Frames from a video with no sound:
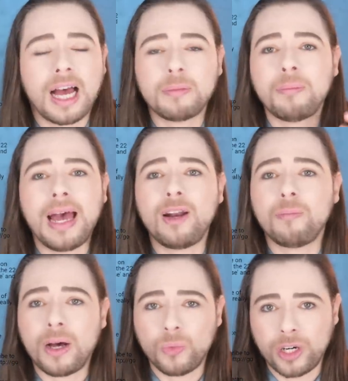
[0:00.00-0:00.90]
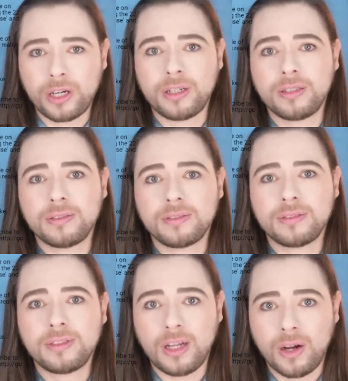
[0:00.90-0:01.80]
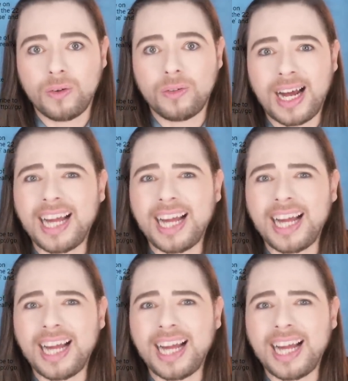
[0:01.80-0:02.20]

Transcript: I'm a man of my word, you know.